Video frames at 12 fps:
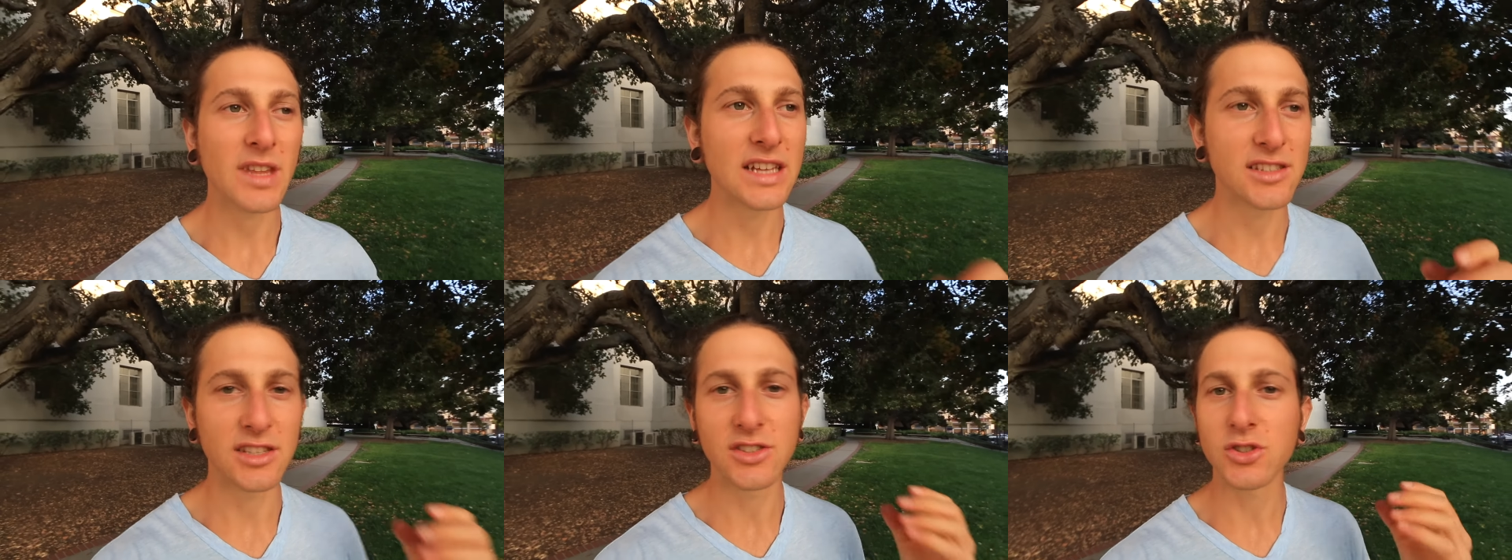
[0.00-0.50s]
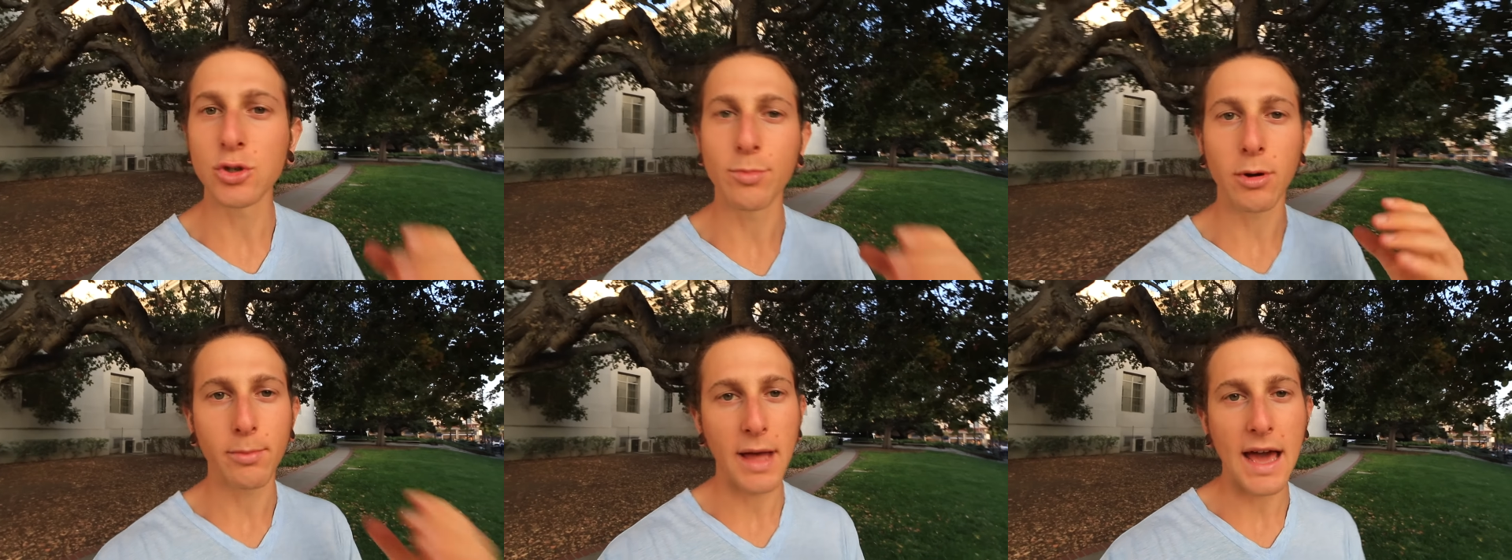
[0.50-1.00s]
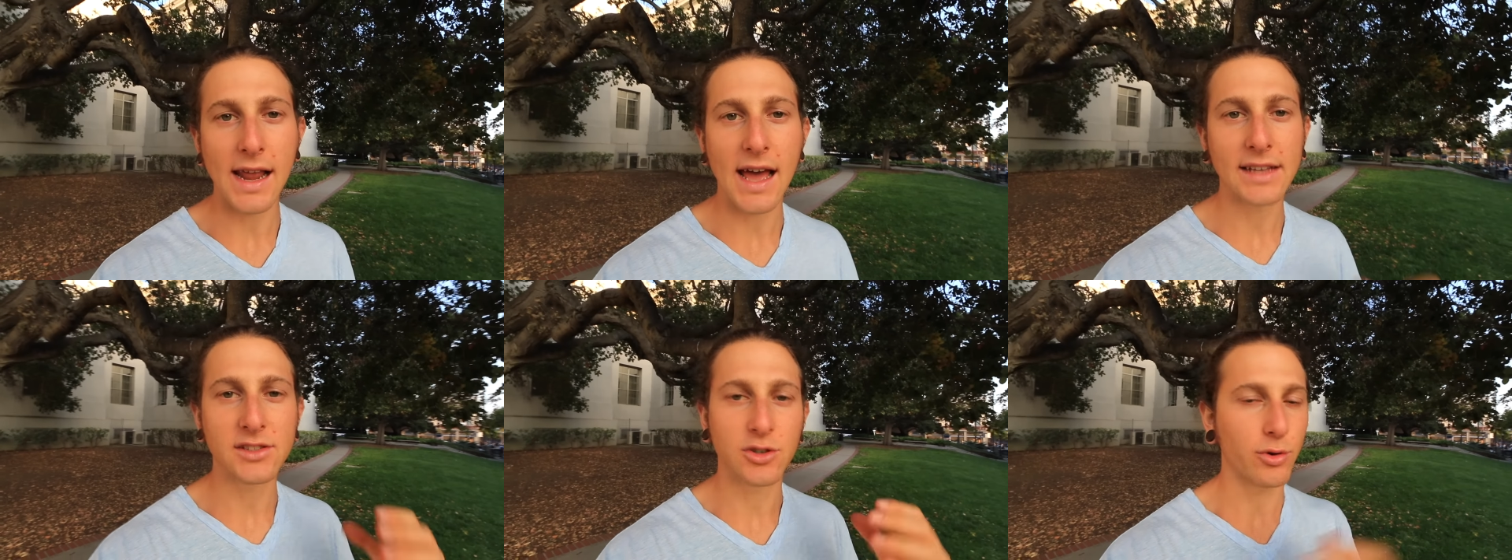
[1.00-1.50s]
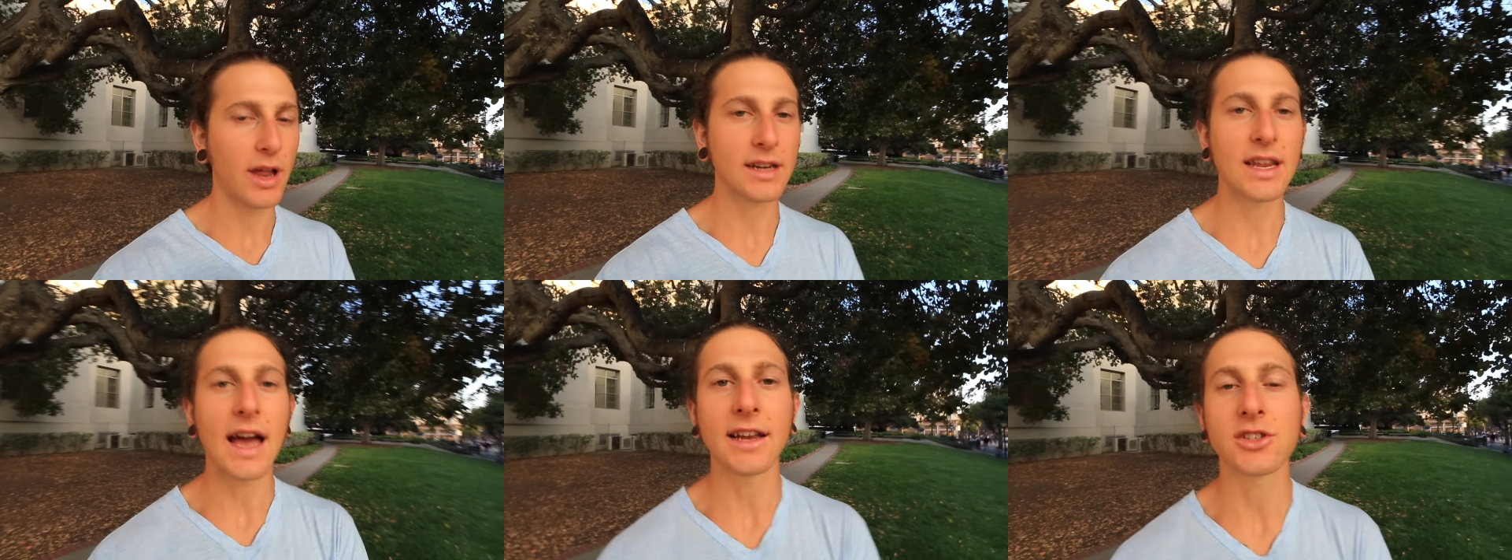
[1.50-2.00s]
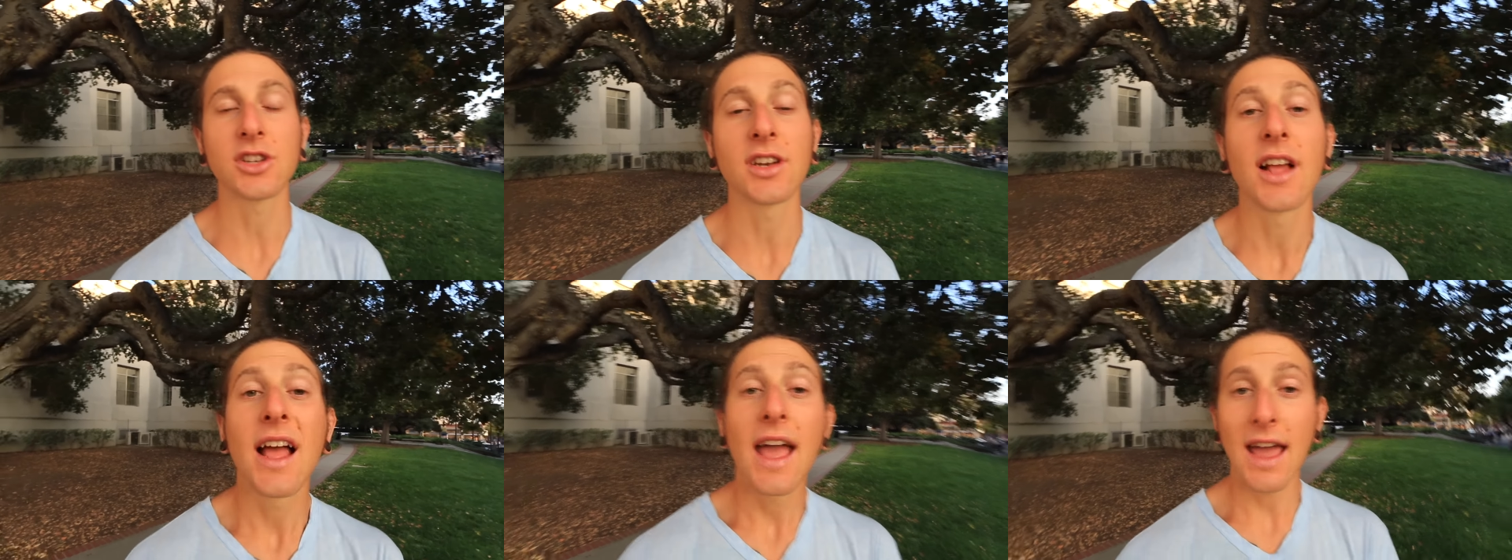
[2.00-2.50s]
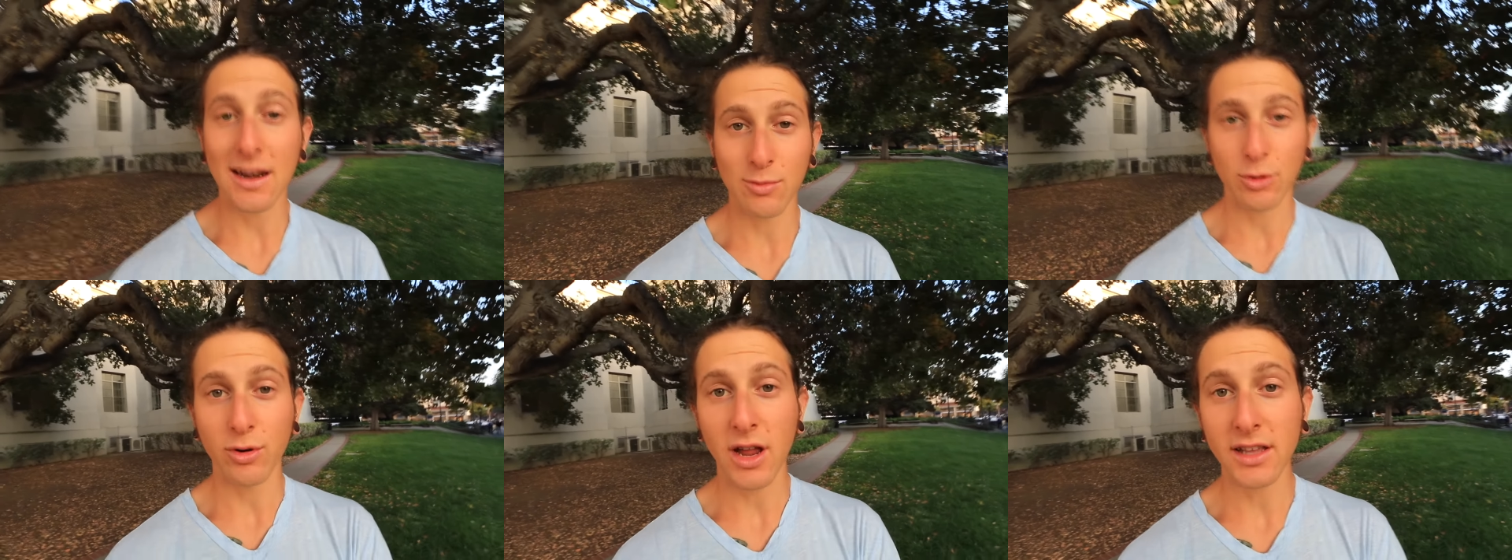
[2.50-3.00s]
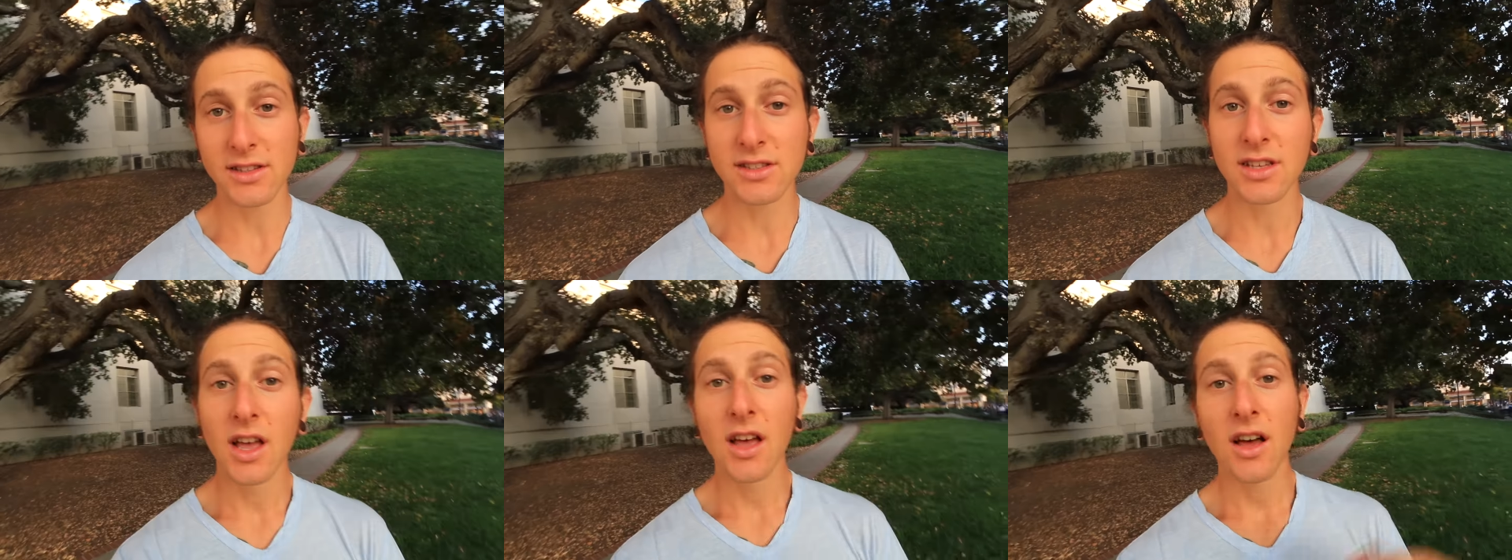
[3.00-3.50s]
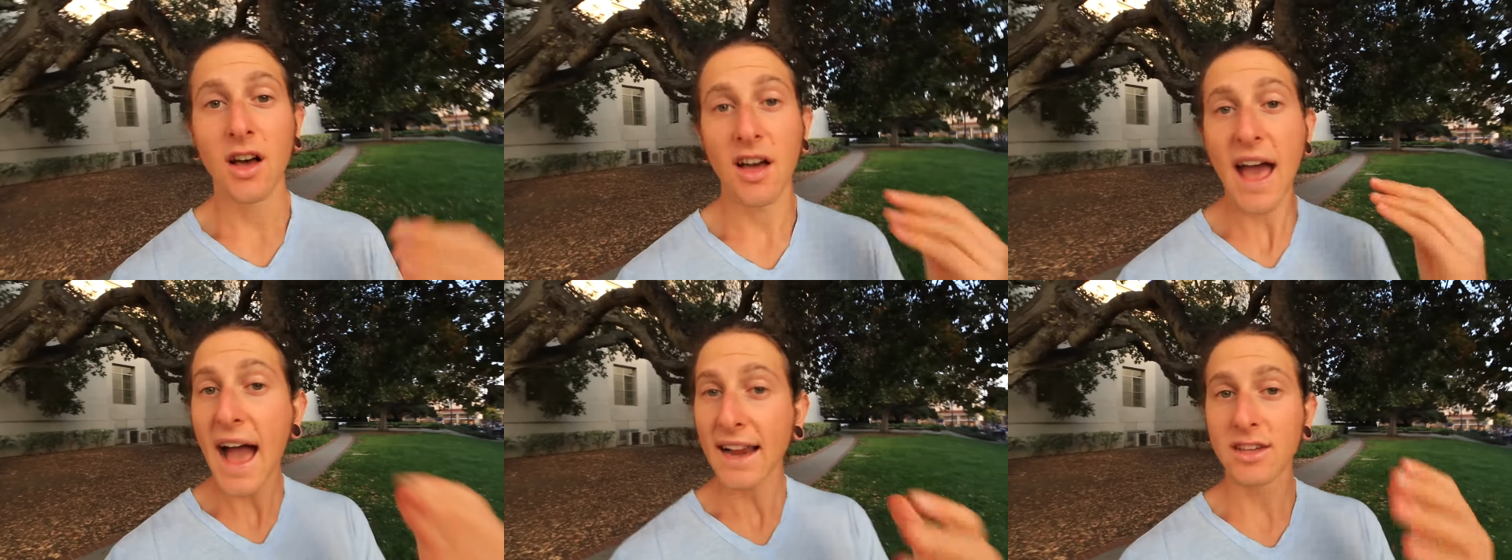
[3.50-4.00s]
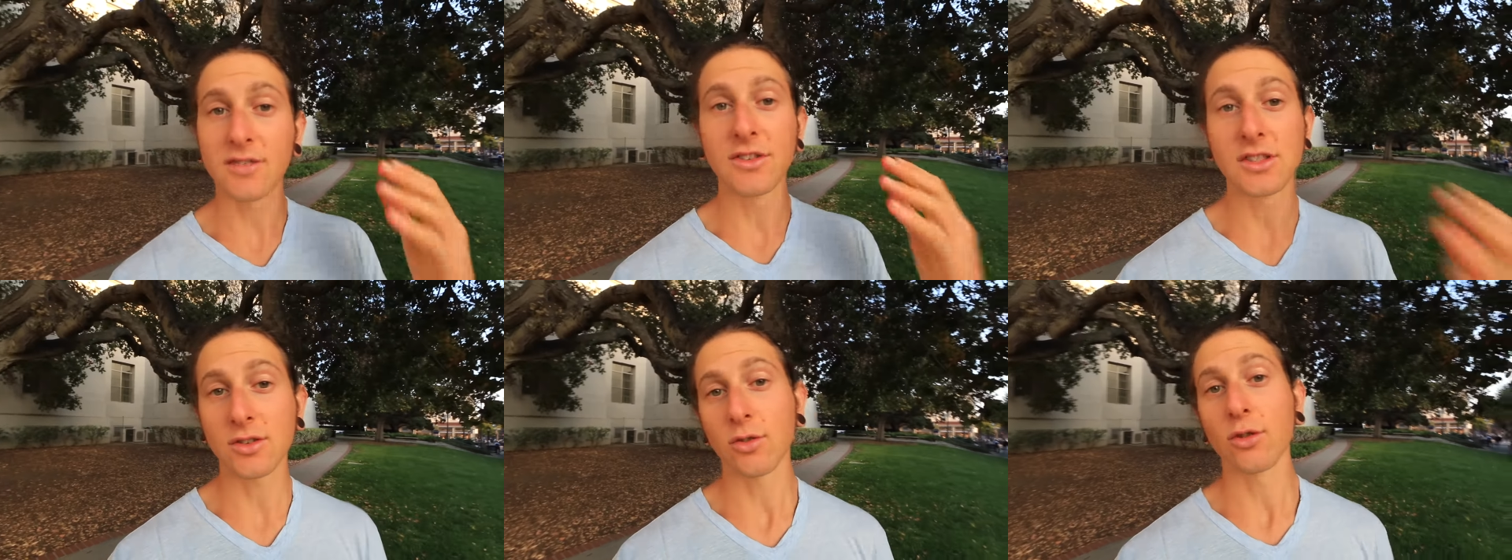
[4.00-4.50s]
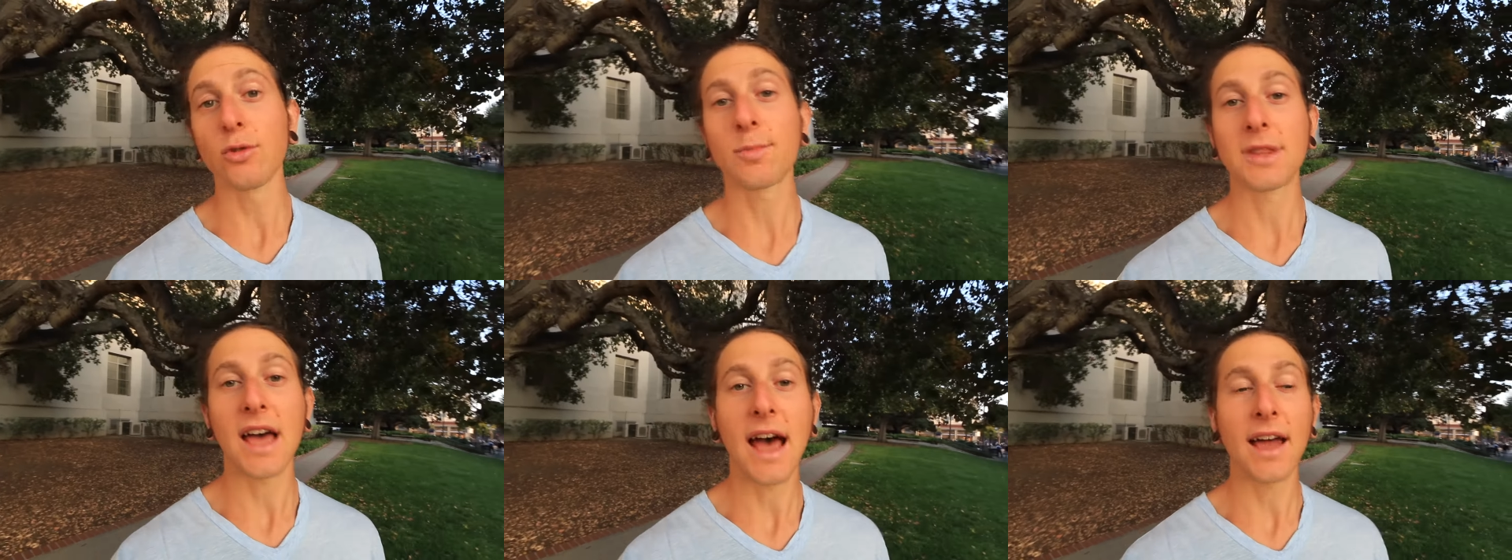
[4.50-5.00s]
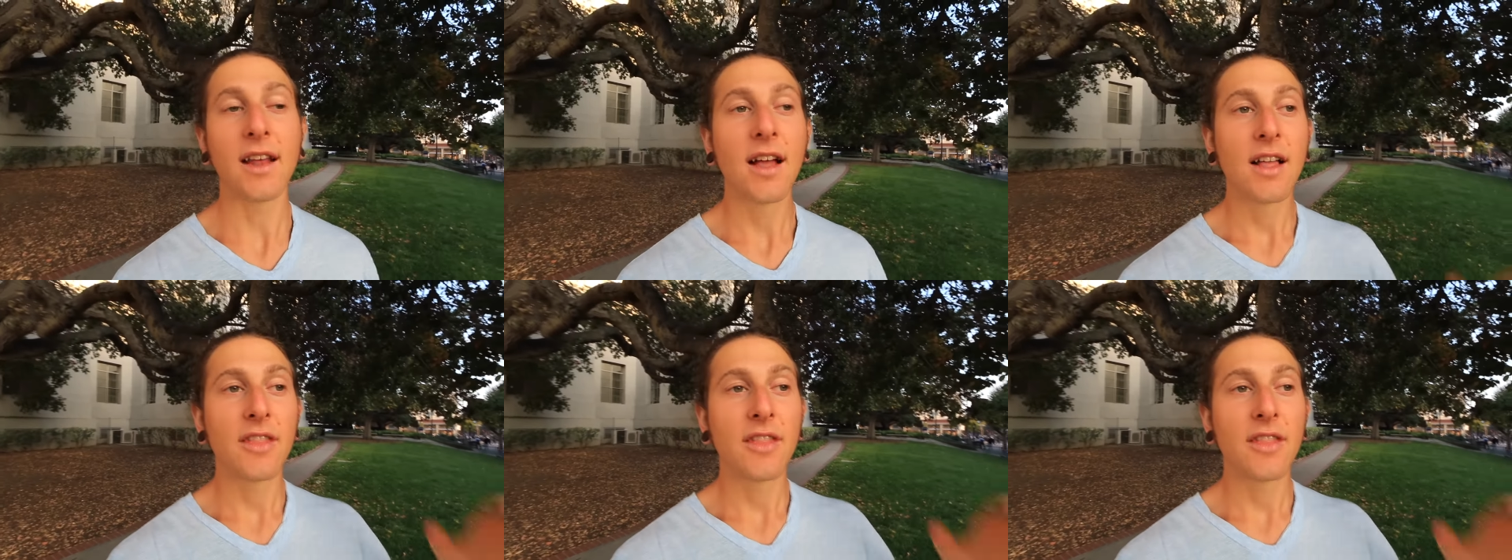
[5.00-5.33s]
It's this super badass direct action animal rights activist group that